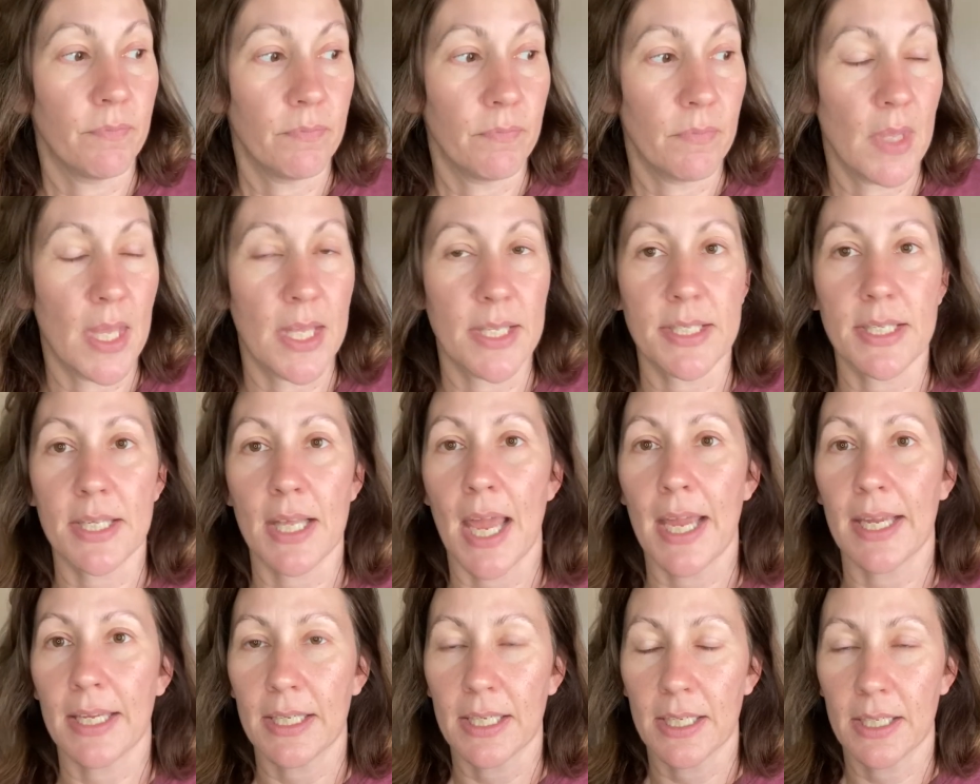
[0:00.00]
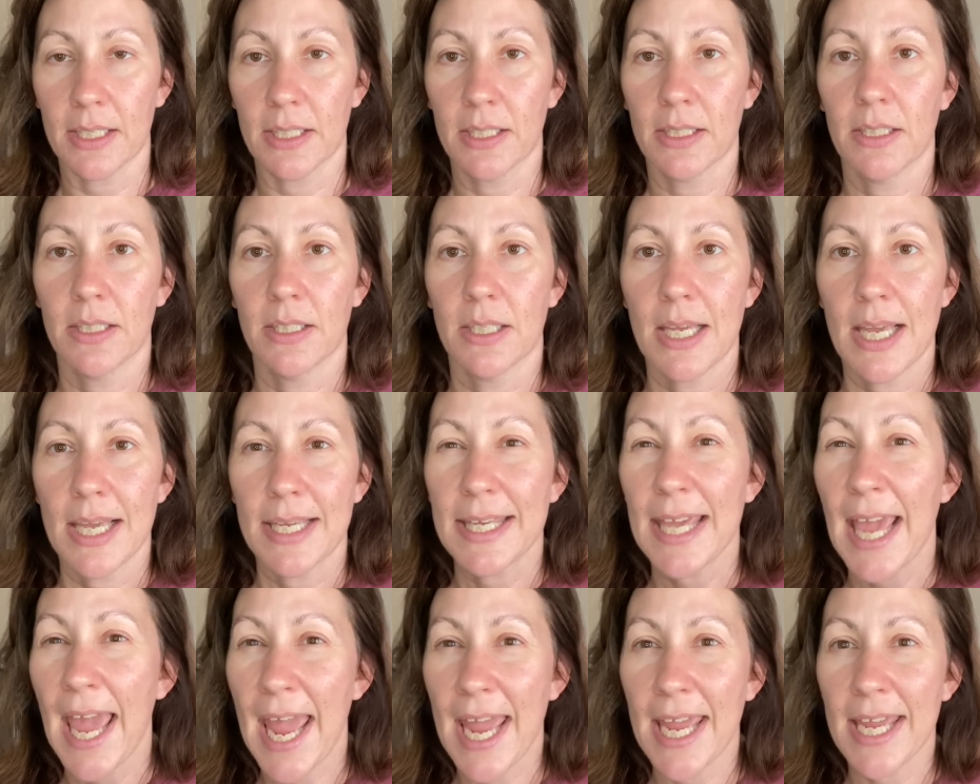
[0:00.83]
It's like
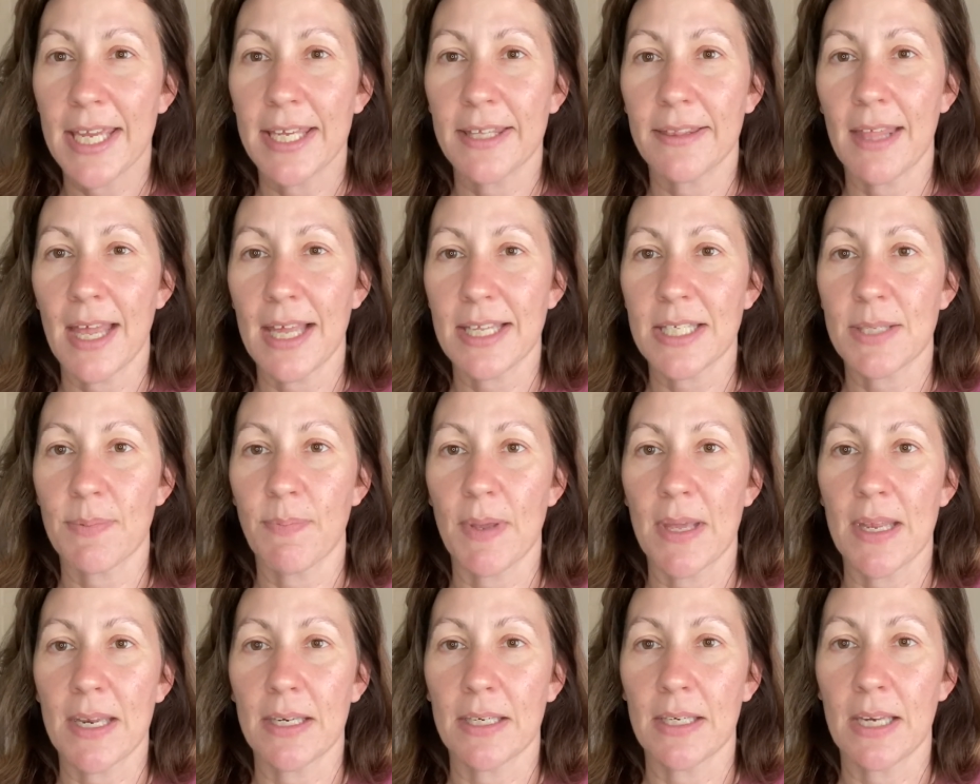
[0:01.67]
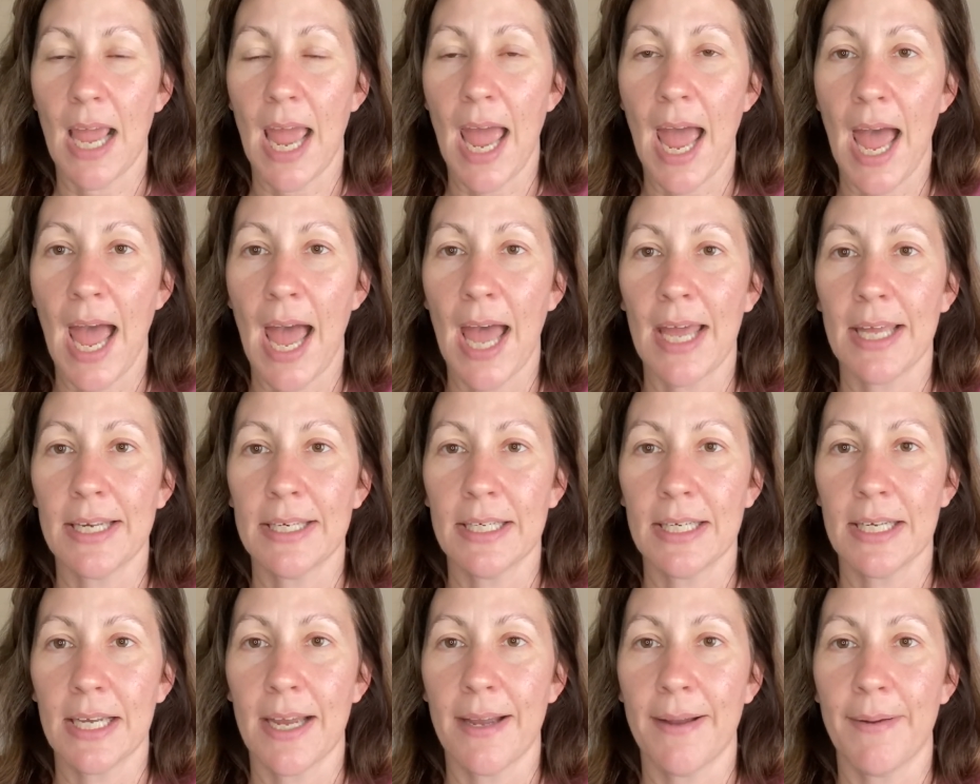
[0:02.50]
cake that's
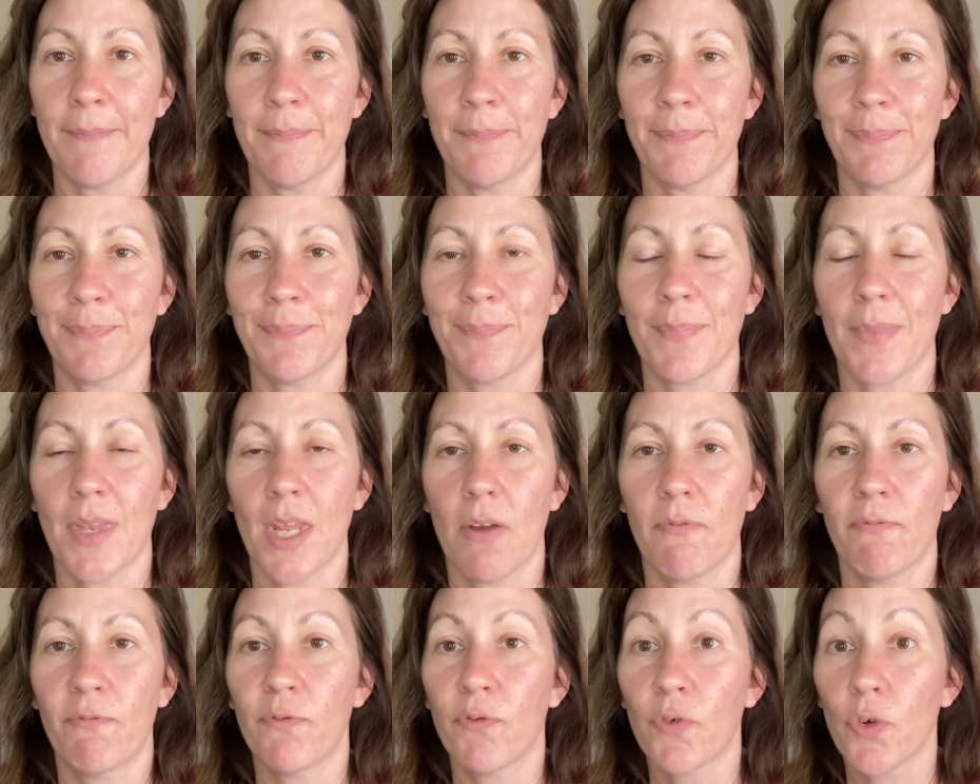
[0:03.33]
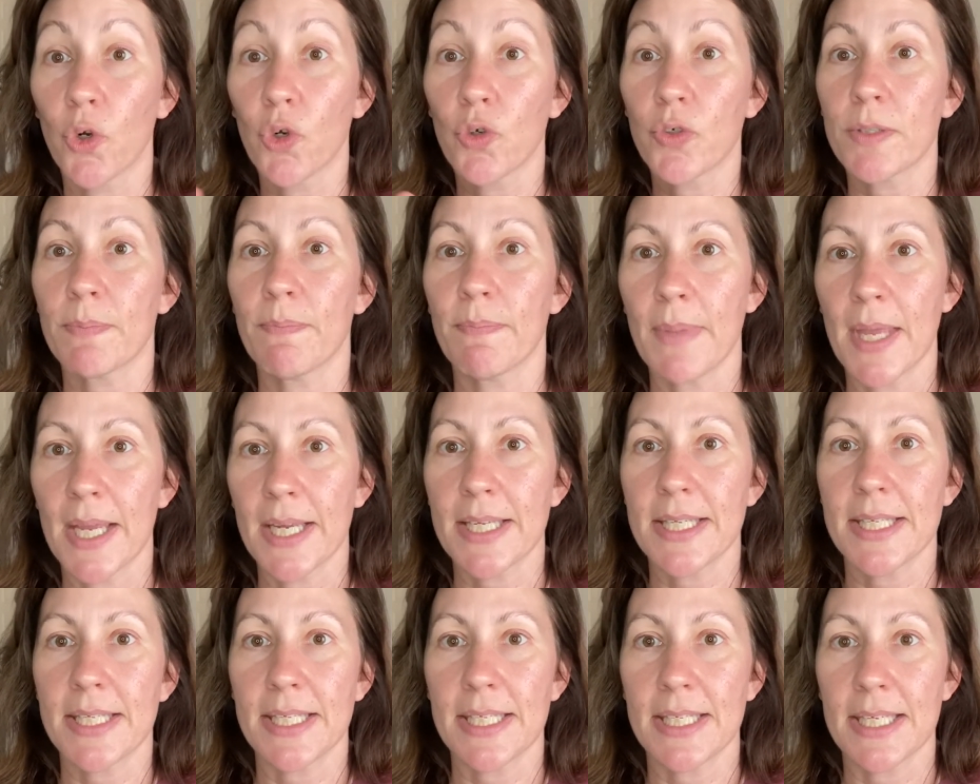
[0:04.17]
had fruit
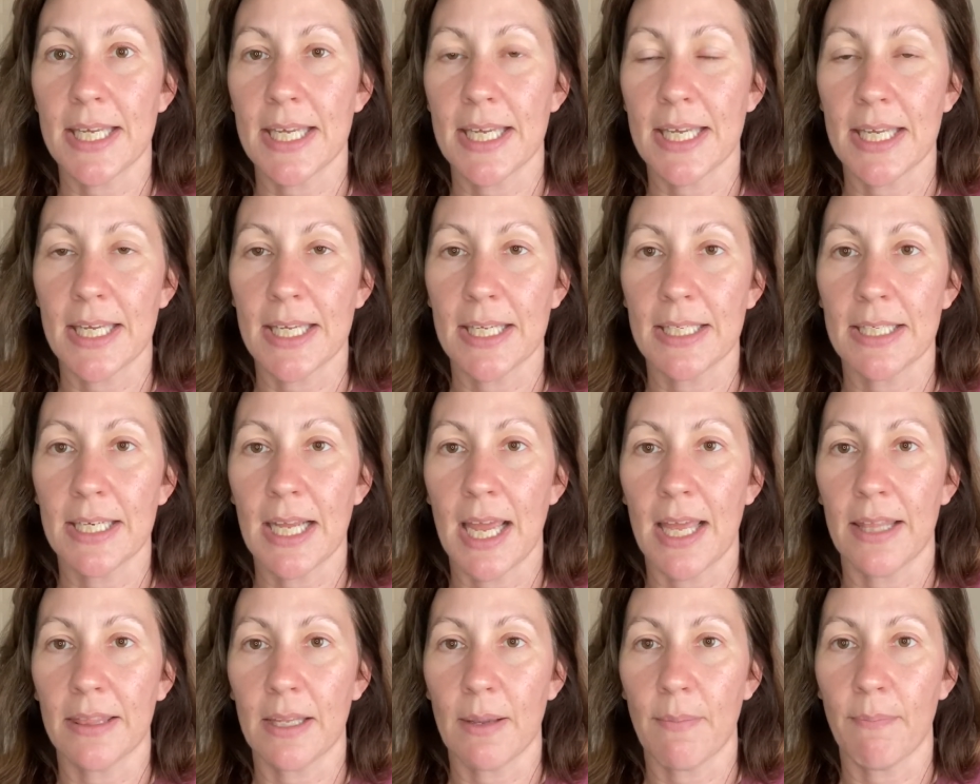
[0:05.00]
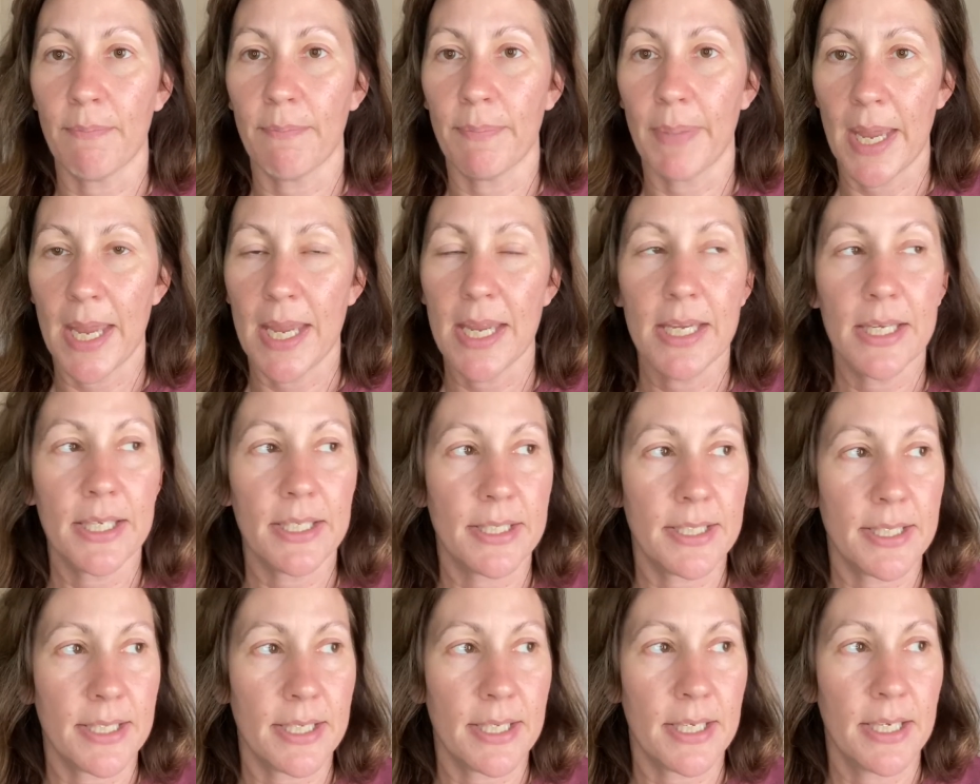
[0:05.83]
mixed in and then
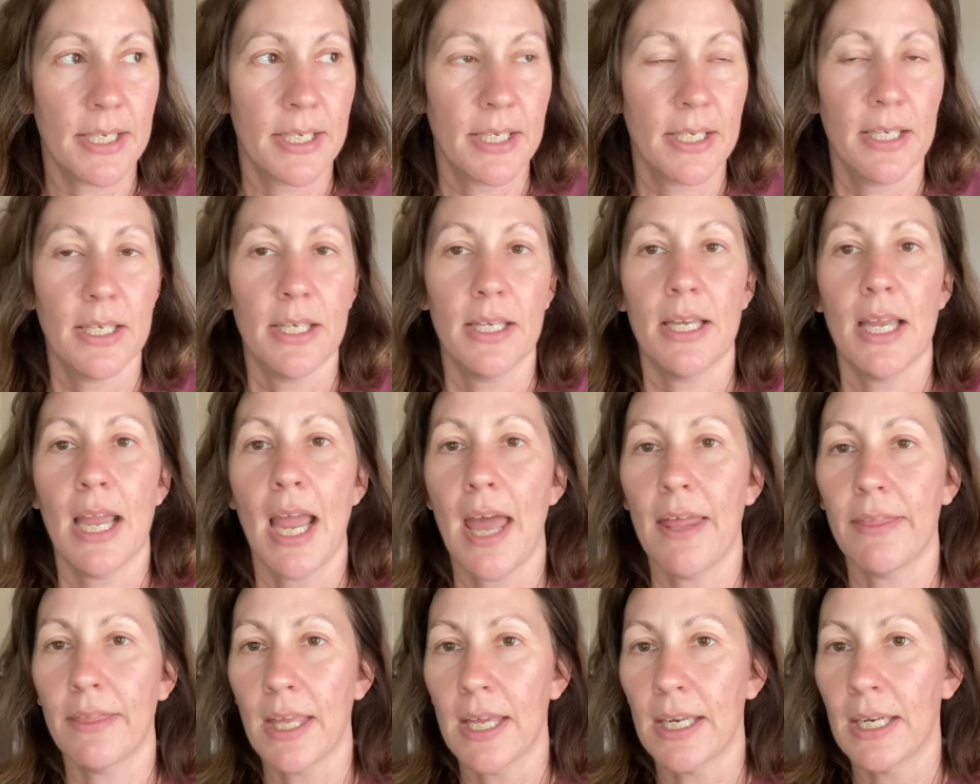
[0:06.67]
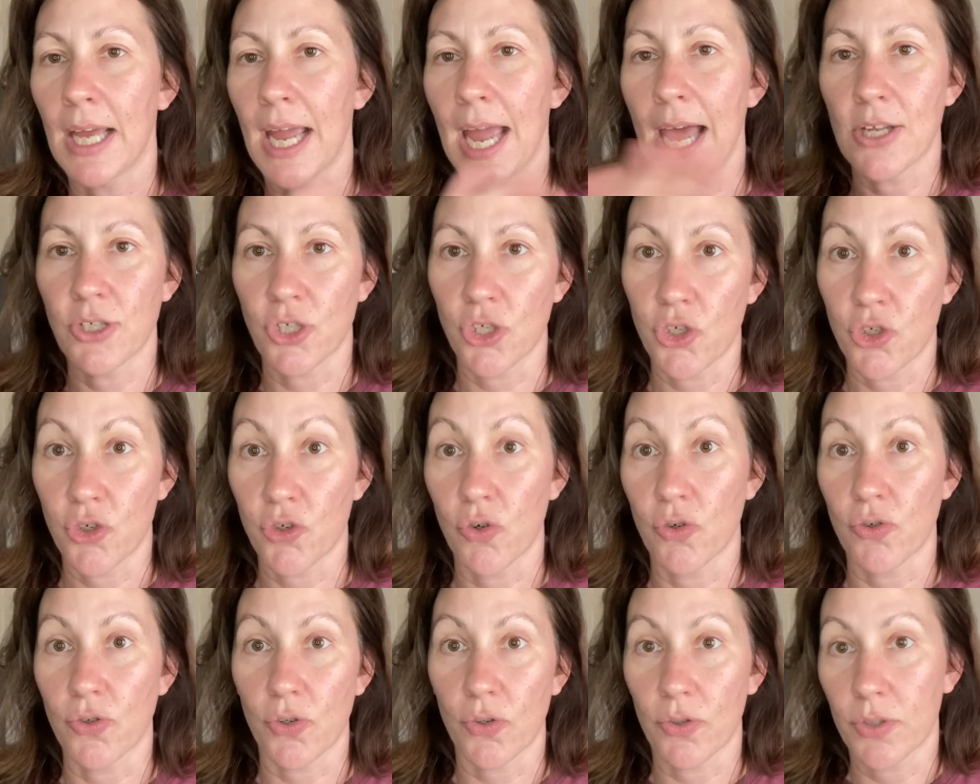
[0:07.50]
baked, and then it has a
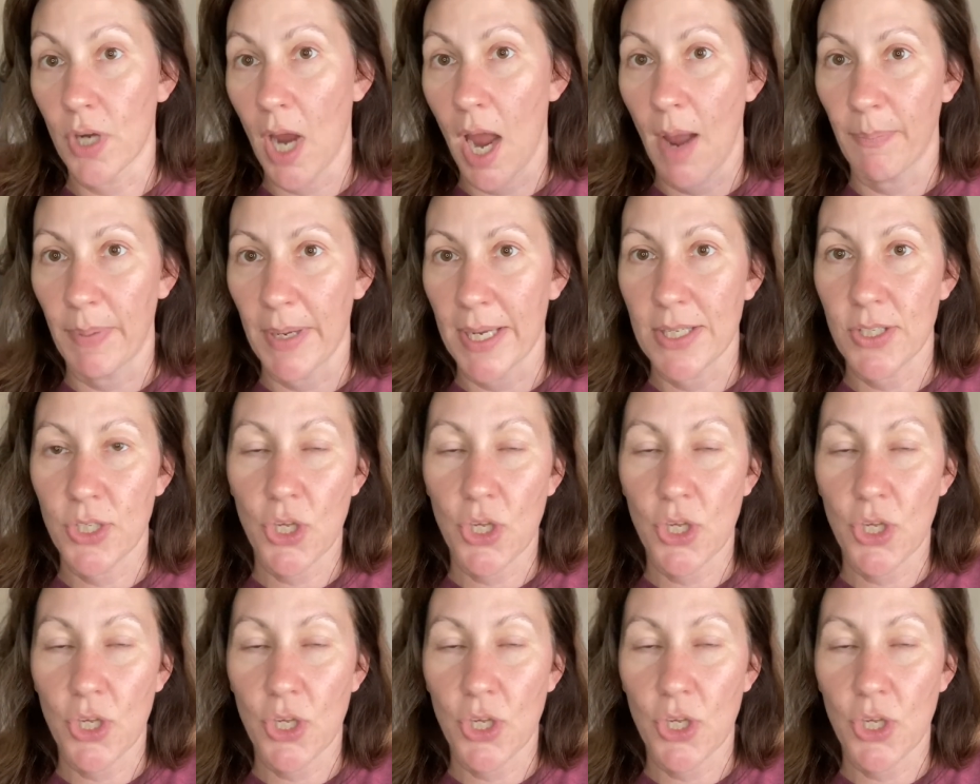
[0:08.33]
streusel topping.